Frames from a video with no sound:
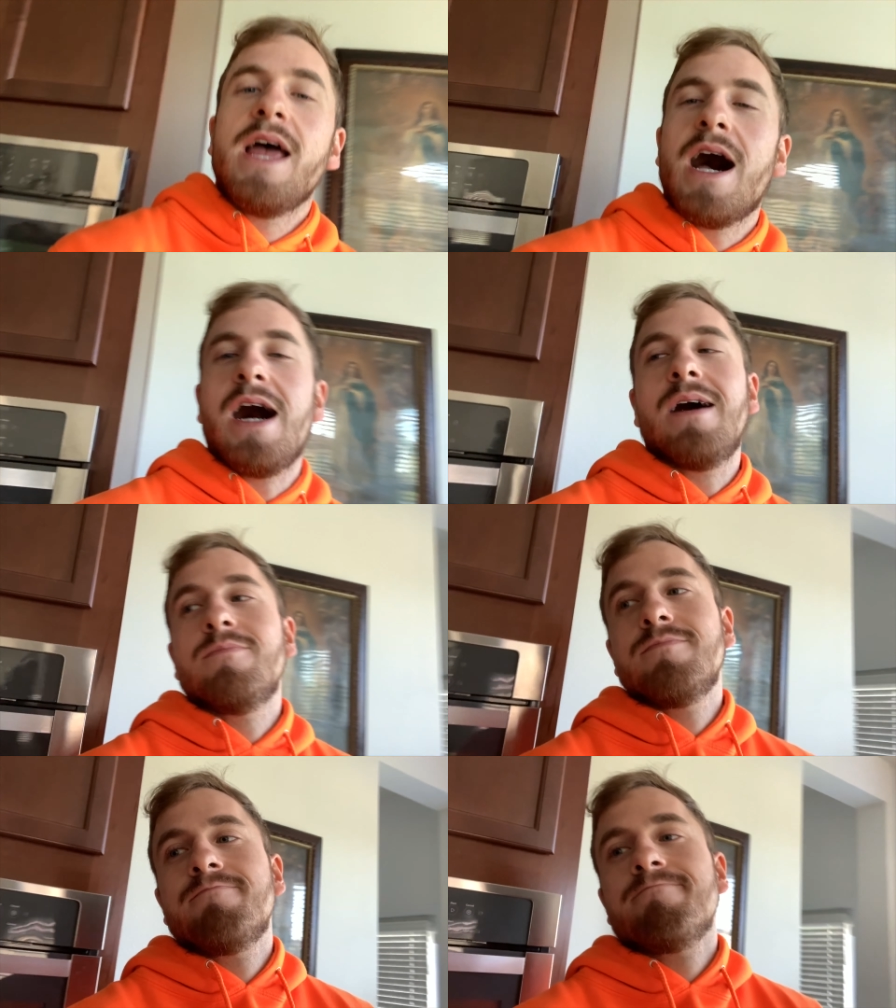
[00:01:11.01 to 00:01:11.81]

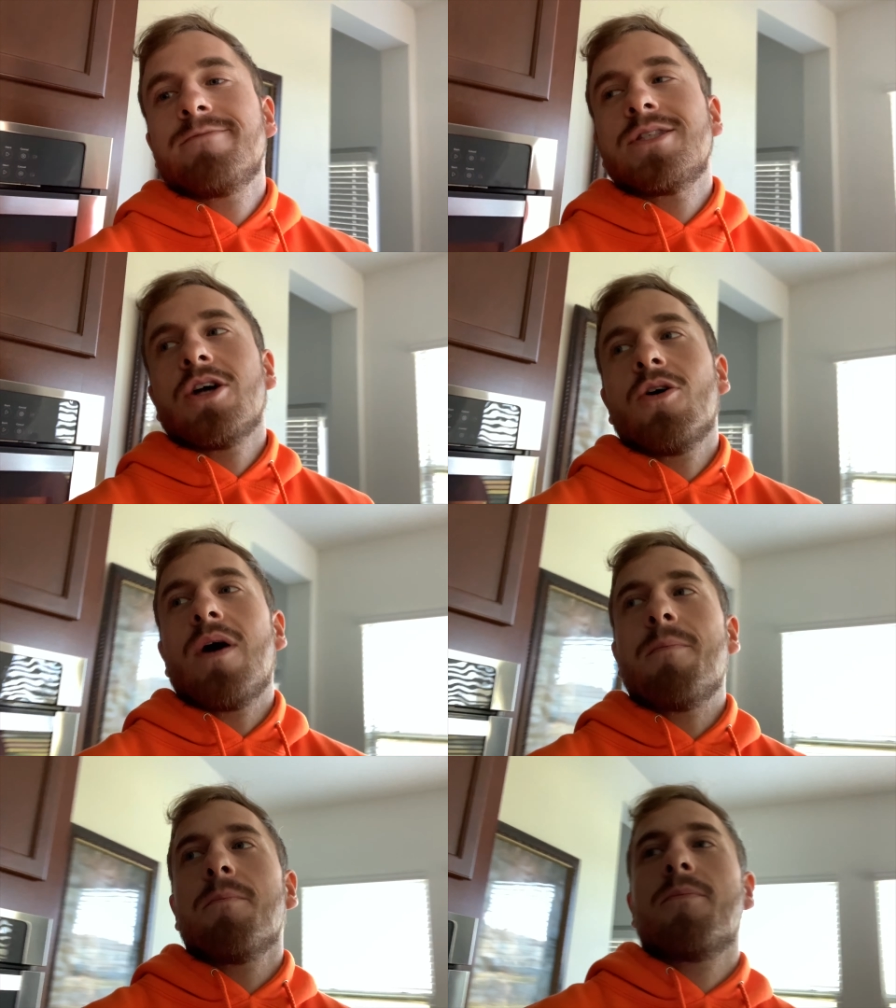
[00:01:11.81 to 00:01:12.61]
Um, so
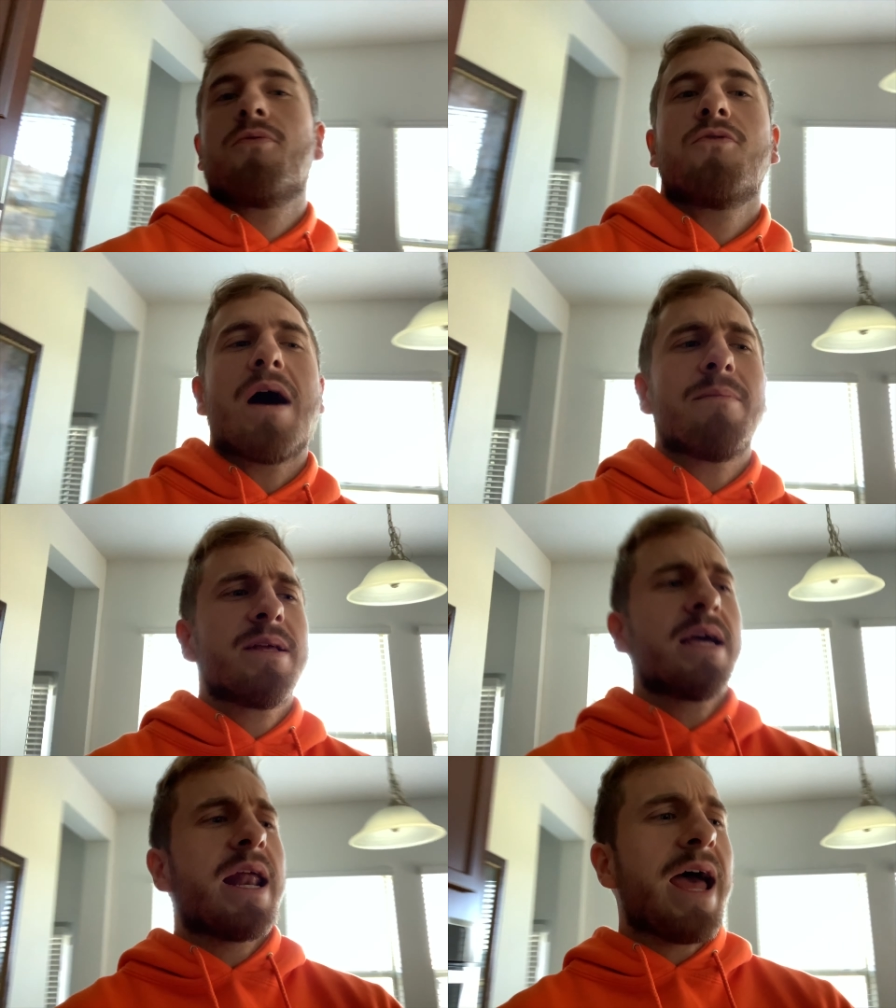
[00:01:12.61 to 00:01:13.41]
I'm
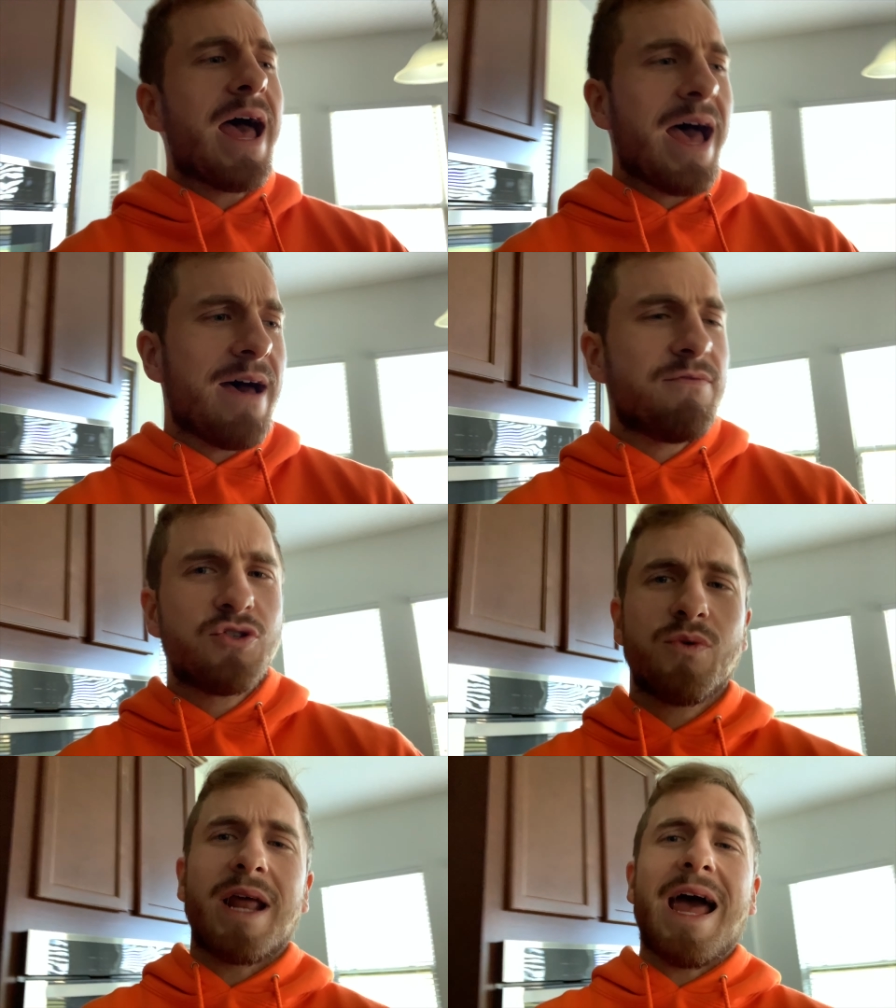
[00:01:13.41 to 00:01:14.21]
probably gonna have
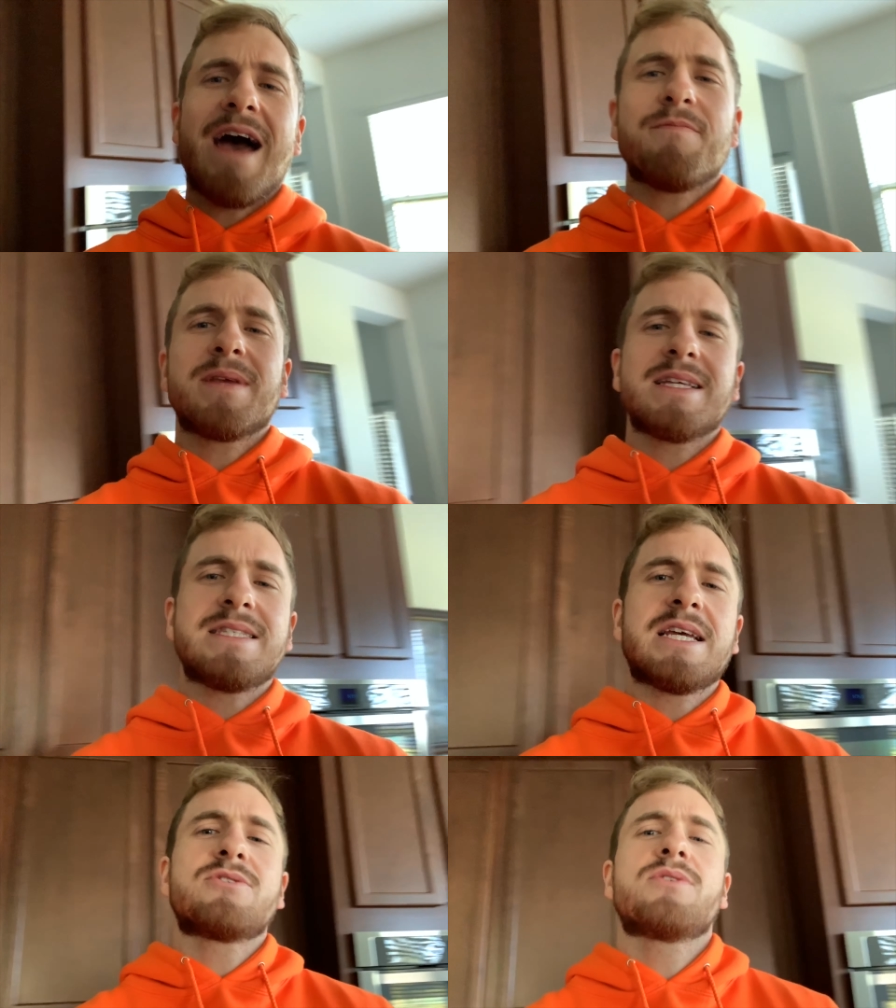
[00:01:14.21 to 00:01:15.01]
two and a half
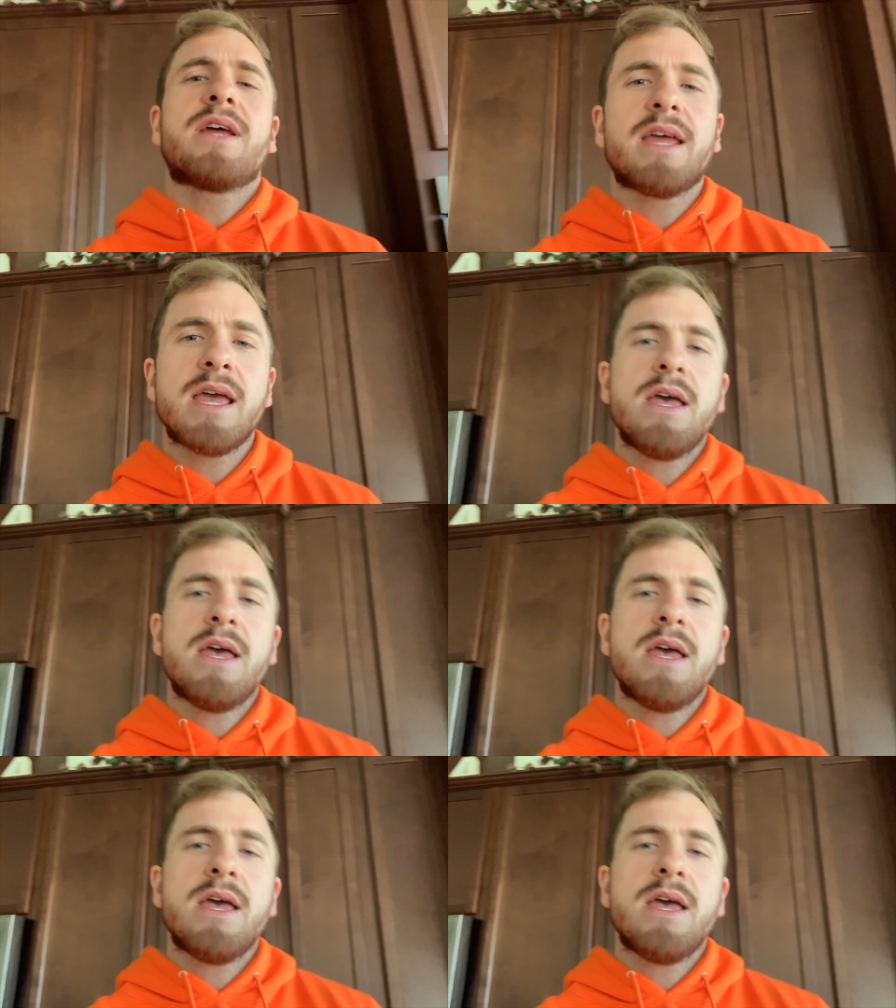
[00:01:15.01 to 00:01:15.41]
because yesterday